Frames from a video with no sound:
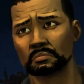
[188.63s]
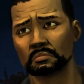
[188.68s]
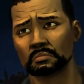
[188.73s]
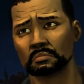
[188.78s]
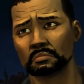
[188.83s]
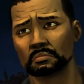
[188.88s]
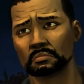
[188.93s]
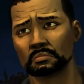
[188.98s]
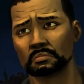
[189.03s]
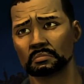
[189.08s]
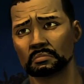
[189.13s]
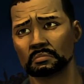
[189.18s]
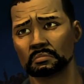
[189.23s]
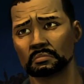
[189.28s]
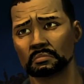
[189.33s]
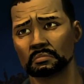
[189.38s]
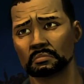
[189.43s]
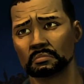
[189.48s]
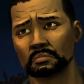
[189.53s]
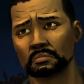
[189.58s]

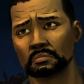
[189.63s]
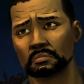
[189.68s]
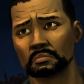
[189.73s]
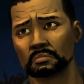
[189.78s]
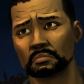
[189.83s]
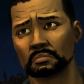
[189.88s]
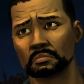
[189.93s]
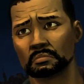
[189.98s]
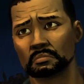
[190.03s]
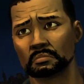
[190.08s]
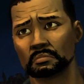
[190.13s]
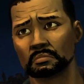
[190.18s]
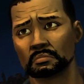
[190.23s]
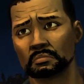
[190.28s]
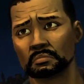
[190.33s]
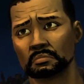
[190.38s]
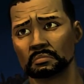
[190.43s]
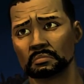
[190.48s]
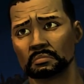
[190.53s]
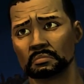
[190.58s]

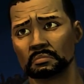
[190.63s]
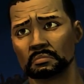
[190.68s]
(silence)